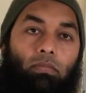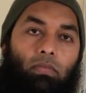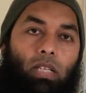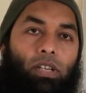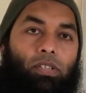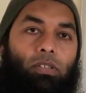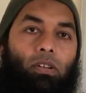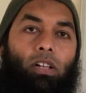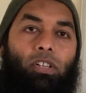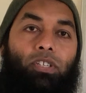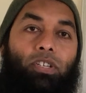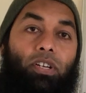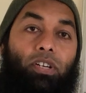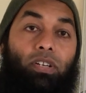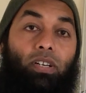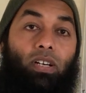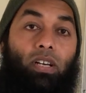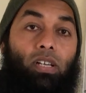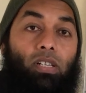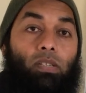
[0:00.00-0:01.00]
That's all she
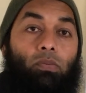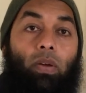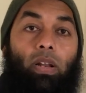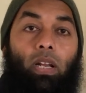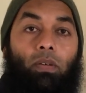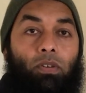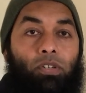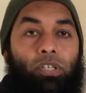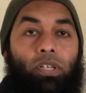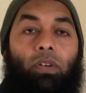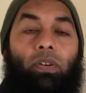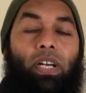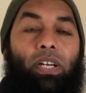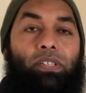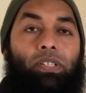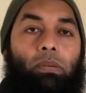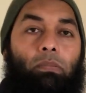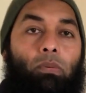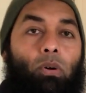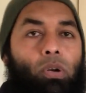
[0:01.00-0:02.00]
does. Whenever she
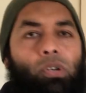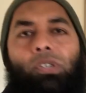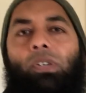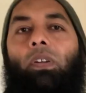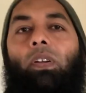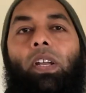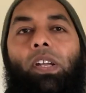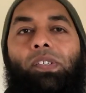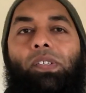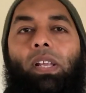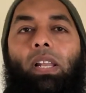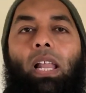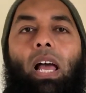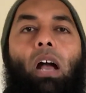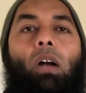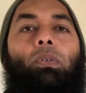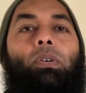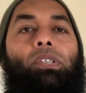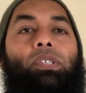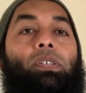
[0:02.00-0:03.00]
reads a book, she reads
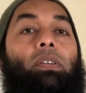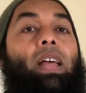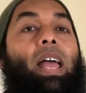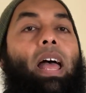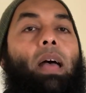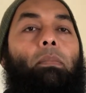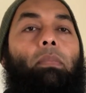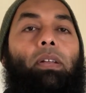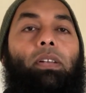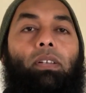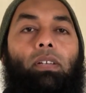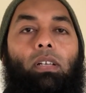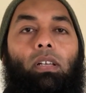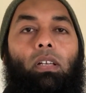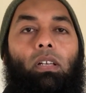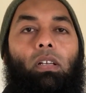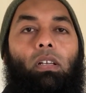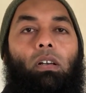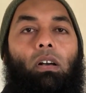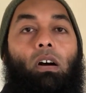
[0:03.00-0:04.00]
aloud. It's her habit.
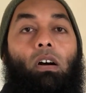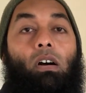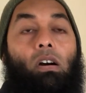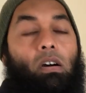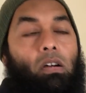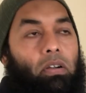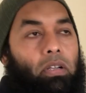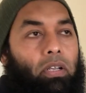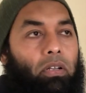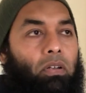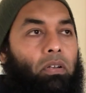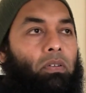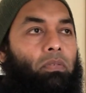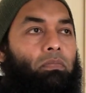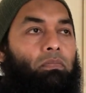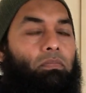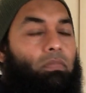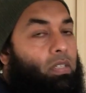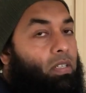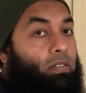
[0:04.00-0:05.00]
Or, you know,
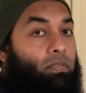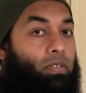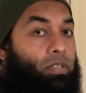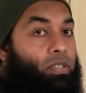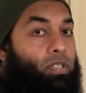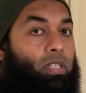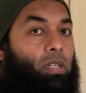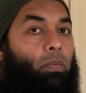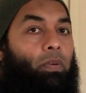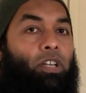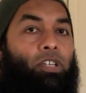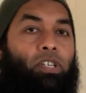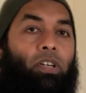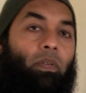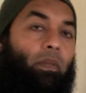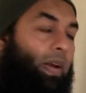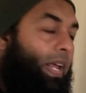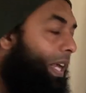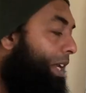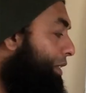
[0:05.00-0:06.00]
this is the way she
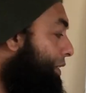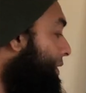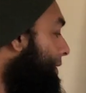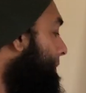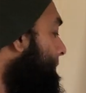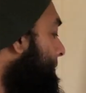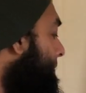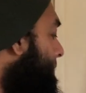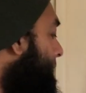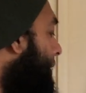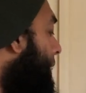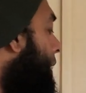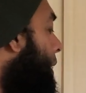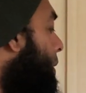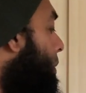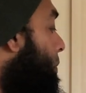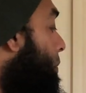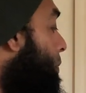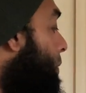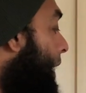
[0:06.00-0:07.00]
reads.
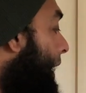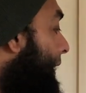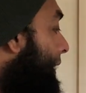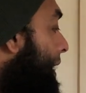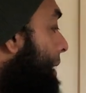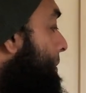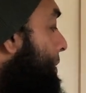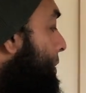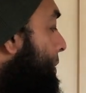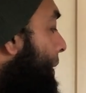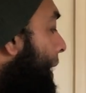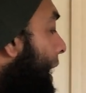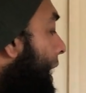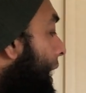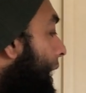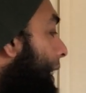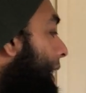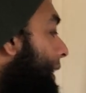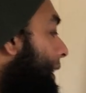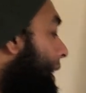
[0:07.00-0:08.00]
When it comes to
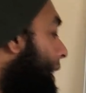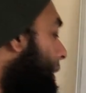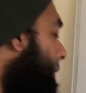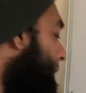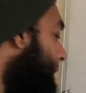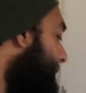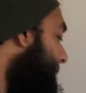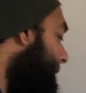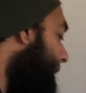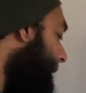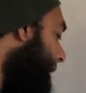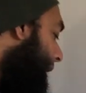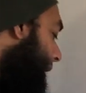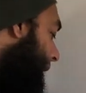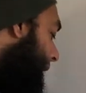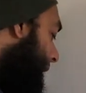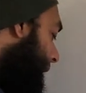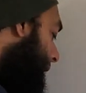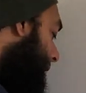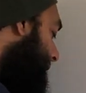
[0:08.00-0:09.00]
Alia, we say
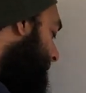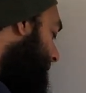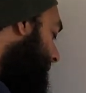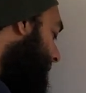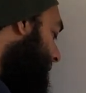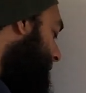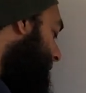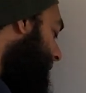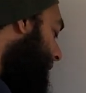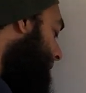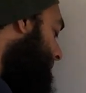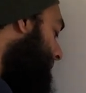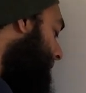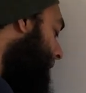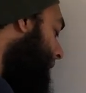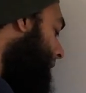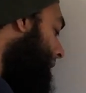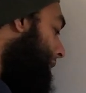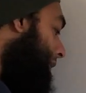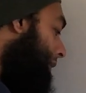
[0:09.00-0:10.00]
the same
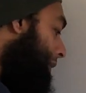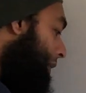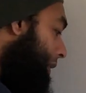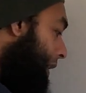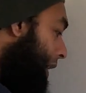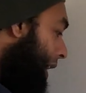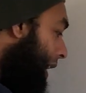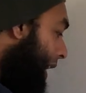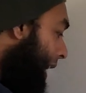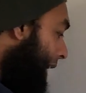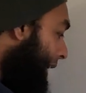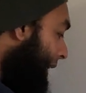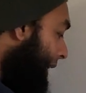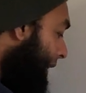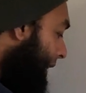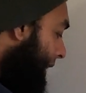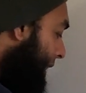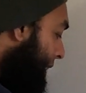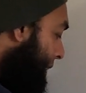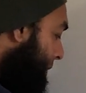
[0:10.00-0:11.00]
thing. Alia
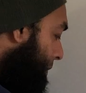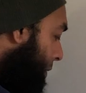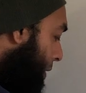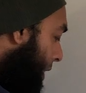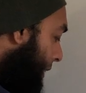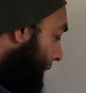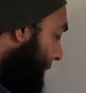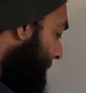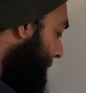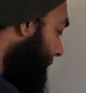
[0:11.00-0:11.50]
is what? A